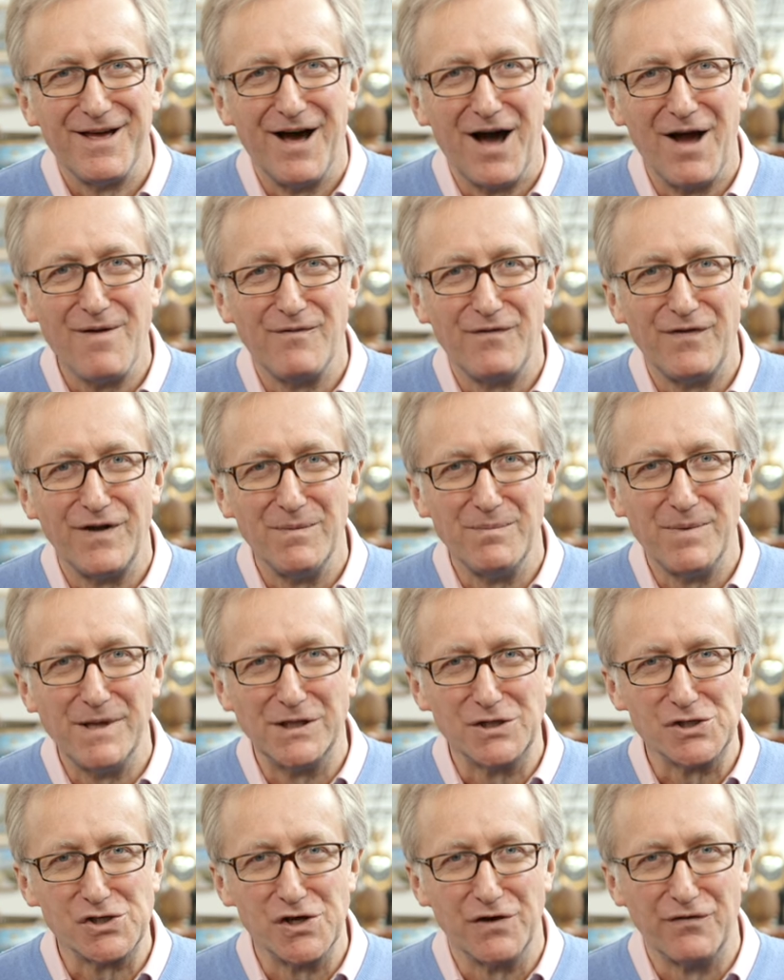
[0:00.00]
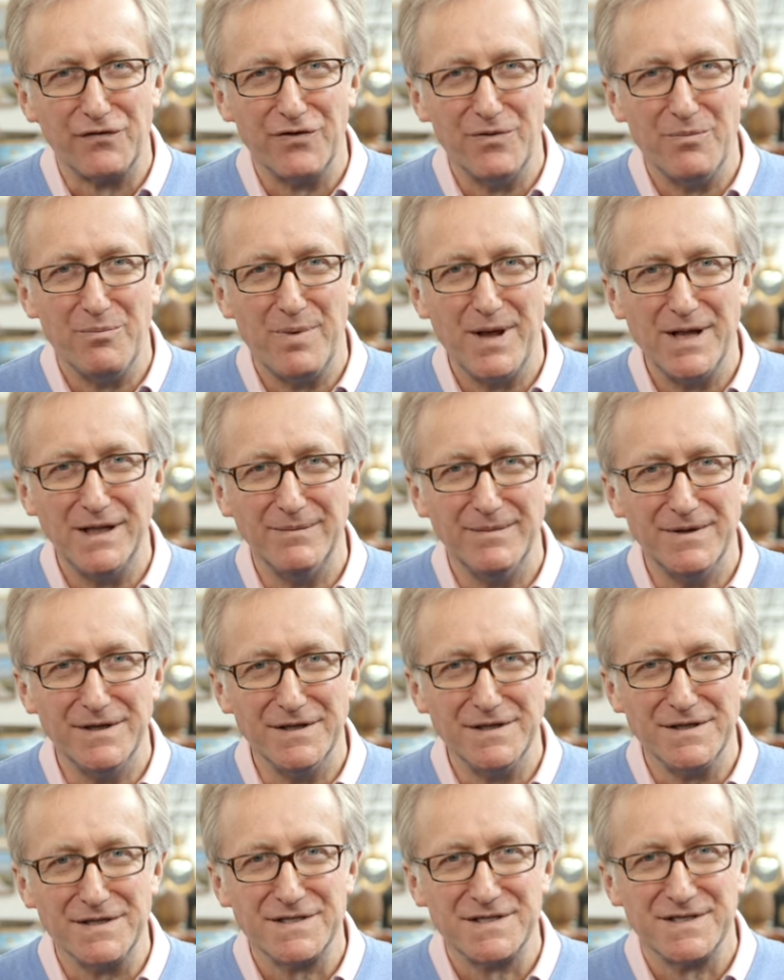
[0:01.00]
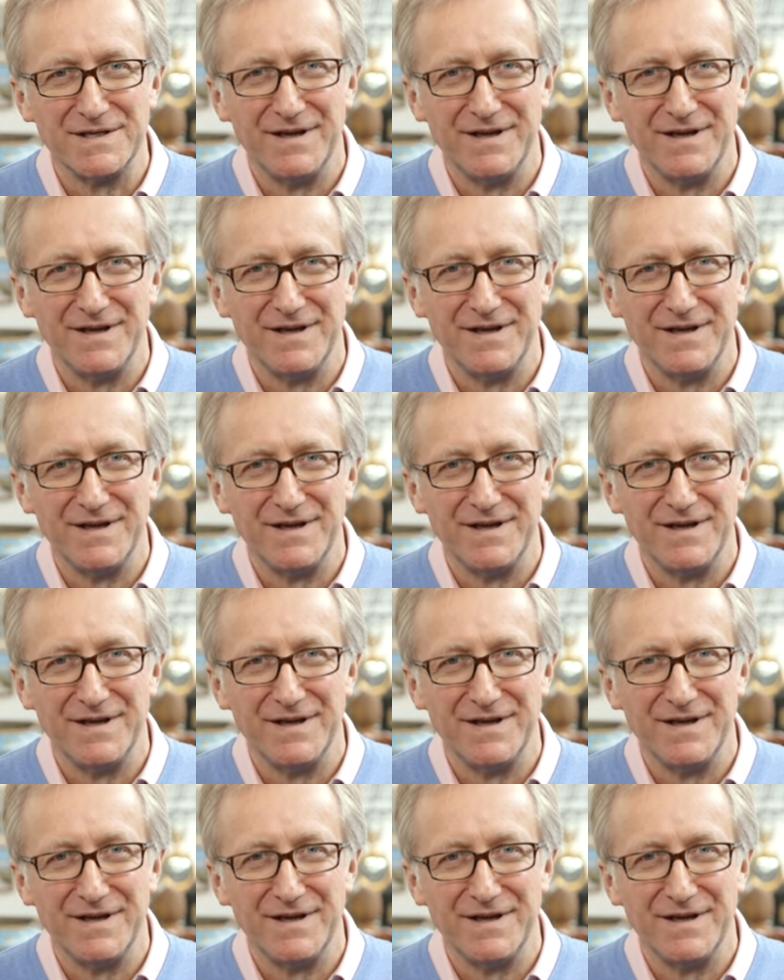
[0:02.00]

I'm Philip Belcher from Bellmans,